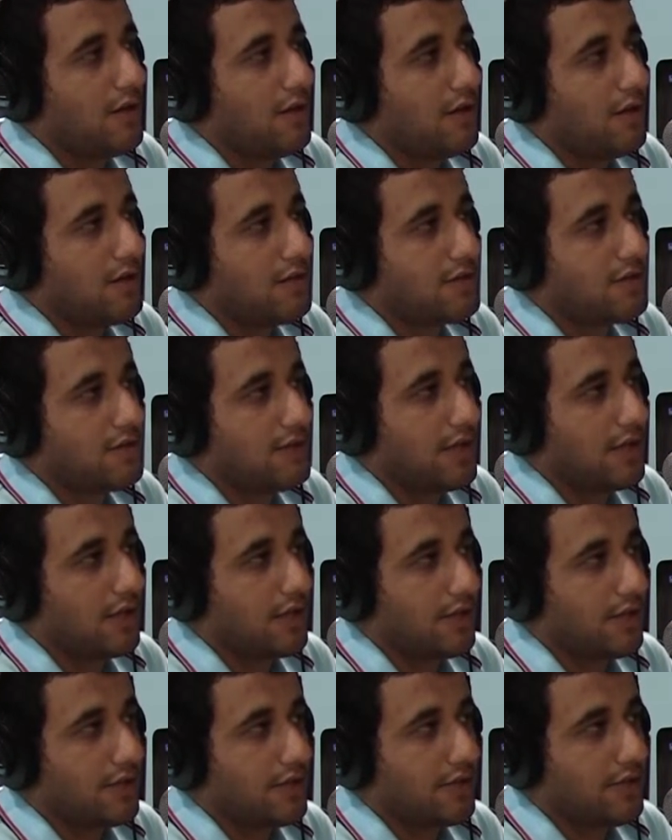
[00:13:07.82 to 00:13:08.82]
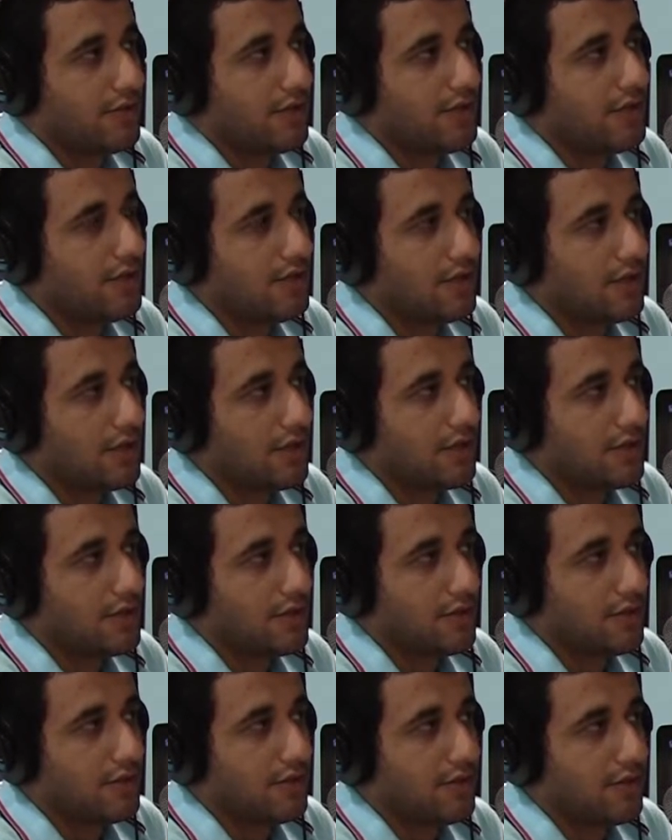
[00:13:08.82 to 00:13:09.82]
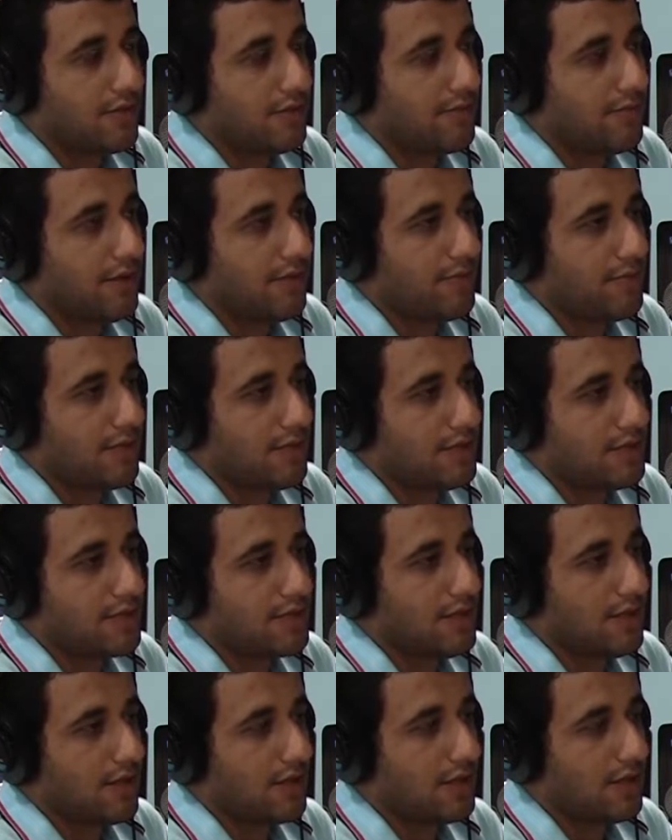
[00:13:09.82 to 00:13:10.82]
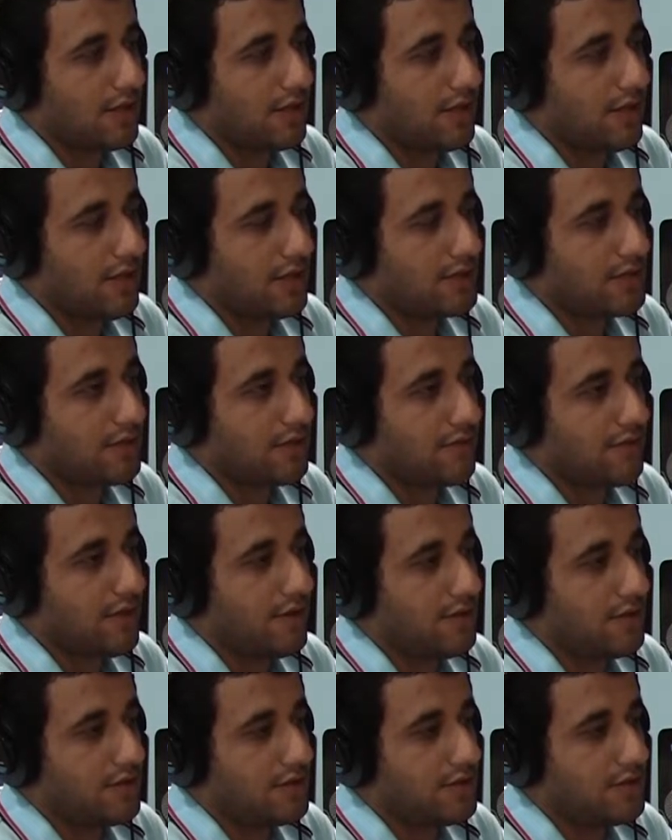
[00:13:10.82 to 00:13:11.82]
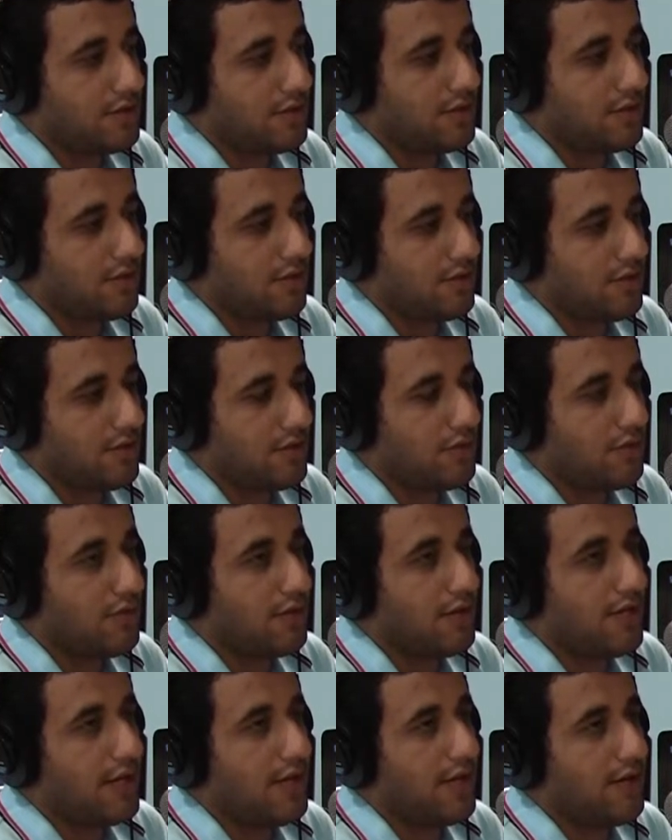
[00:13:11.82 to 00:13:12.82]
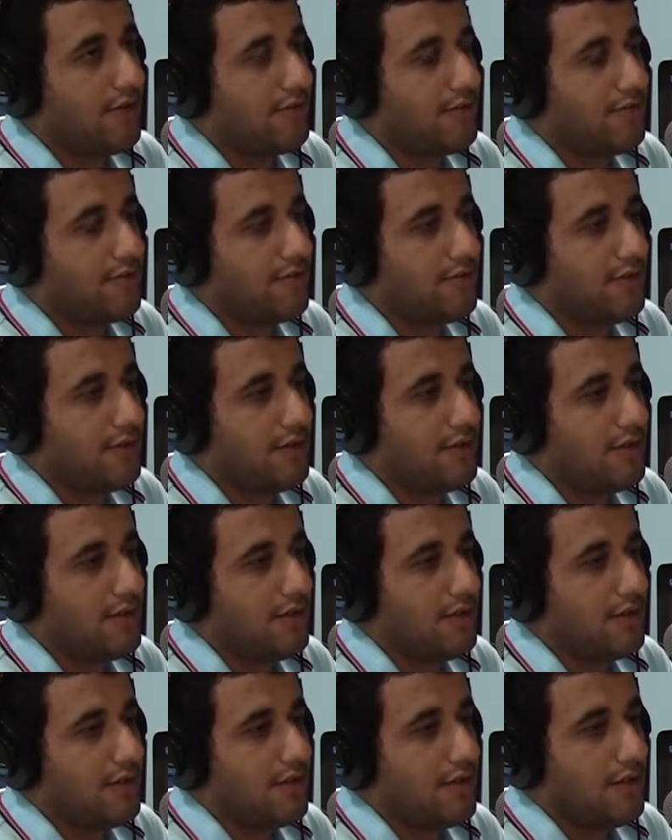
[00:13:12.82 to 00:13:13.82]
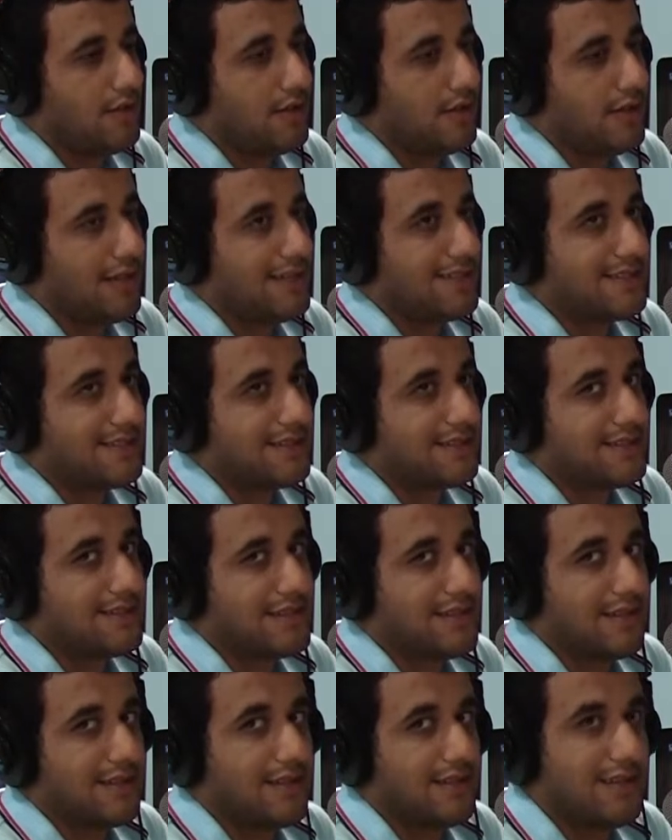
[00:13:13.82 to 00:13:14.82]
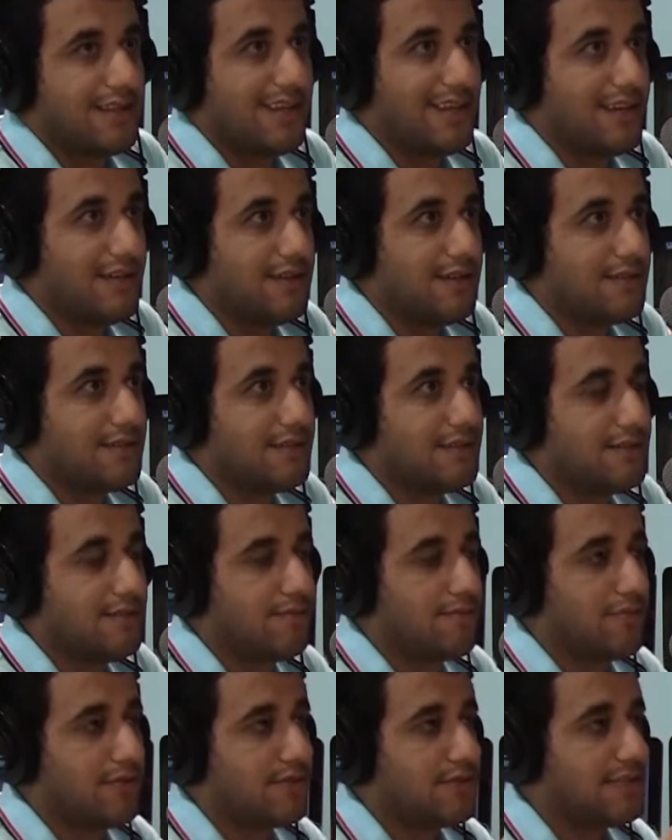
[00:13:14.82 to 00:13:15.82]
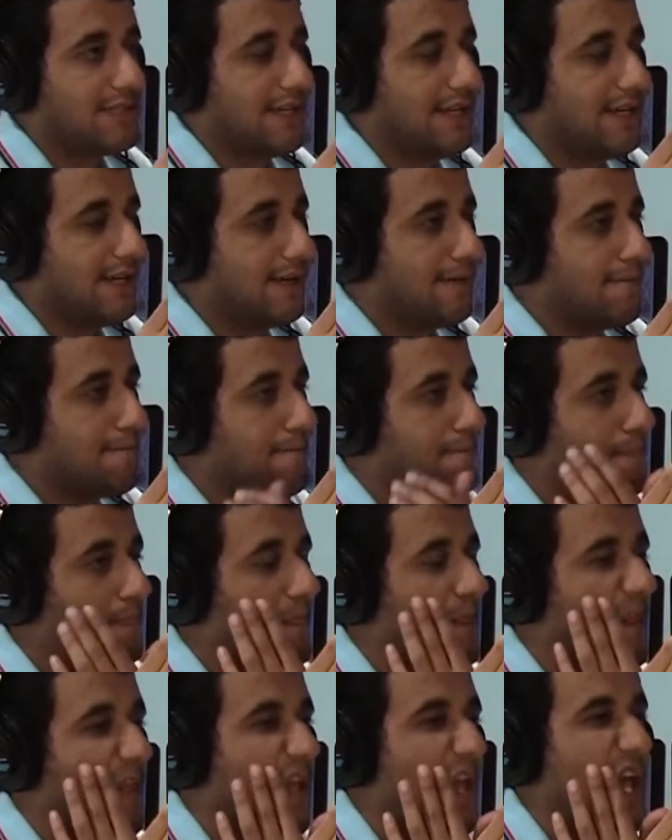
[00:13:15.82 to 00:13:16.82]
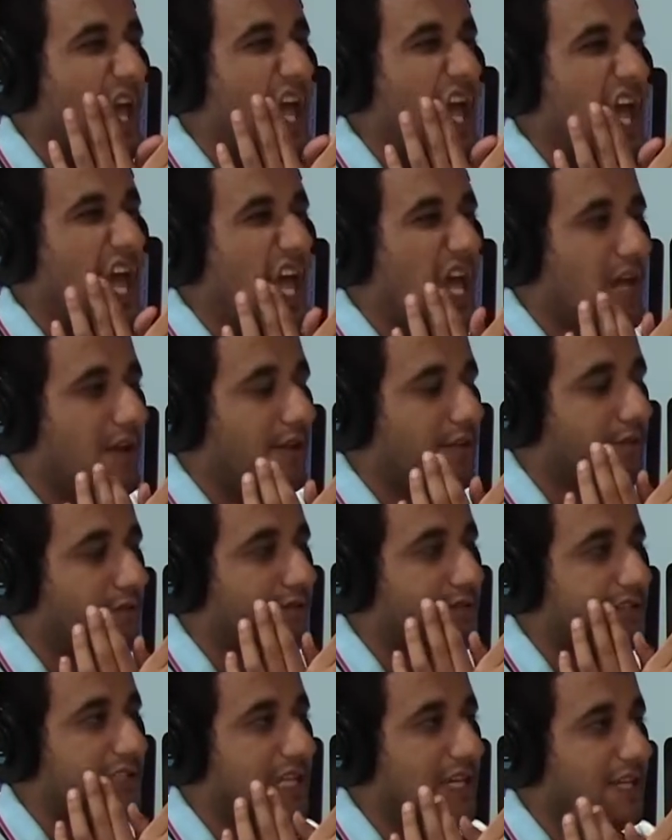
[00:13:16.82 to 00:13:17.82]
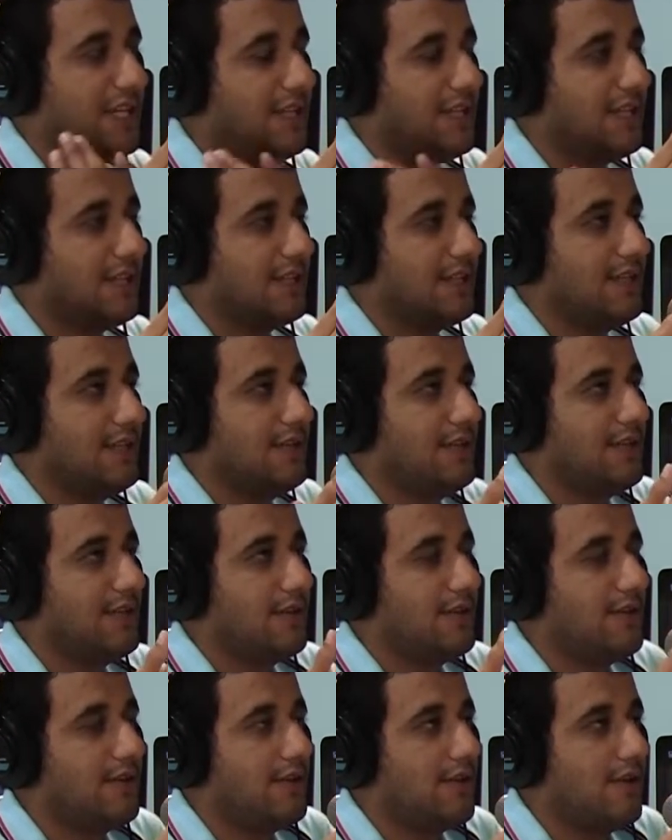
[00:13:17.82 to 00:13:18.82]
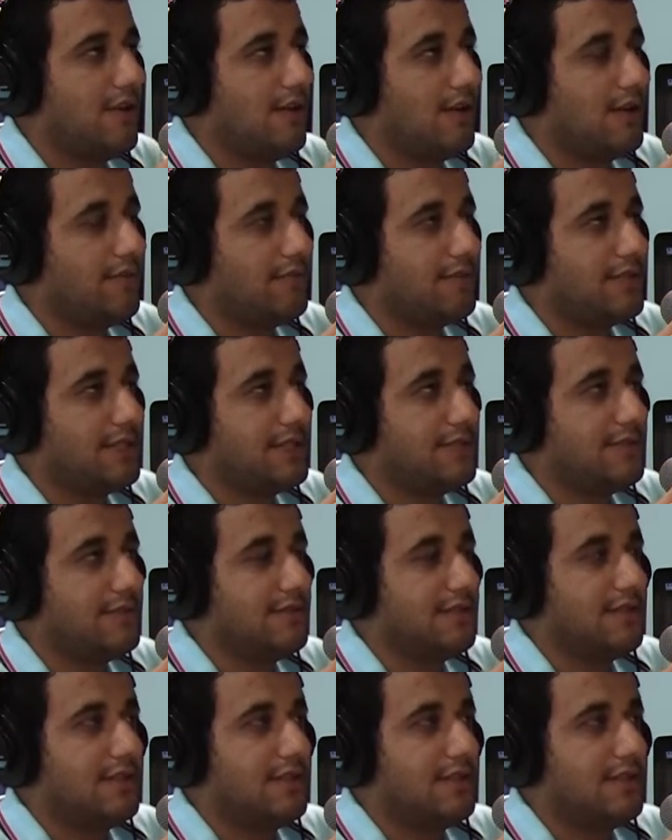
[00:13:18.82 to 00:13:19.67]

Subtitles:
it's not gonna go in. Like your memory is not gonna actually function. You will have less guilt per se of studying, but